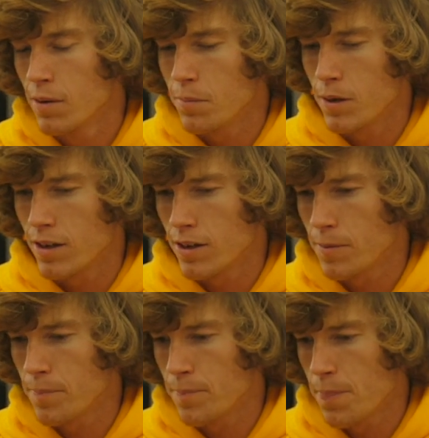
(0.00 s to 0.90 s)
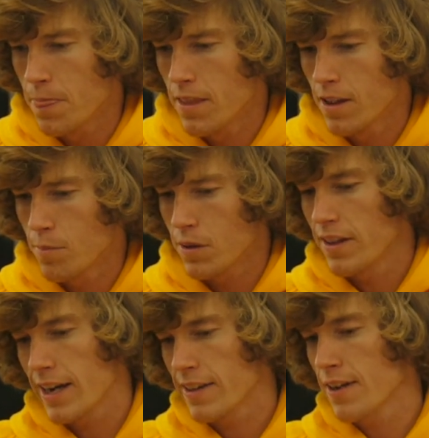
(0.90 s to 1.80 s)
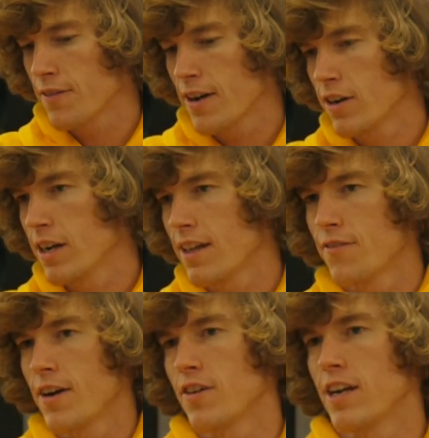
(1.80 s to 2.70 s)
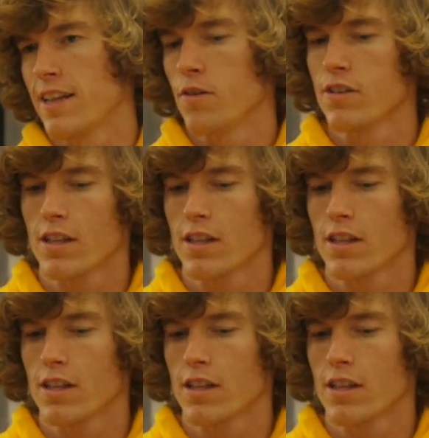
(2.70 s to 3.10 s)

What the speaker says: But then I got that $5,000 and that $5,000, and that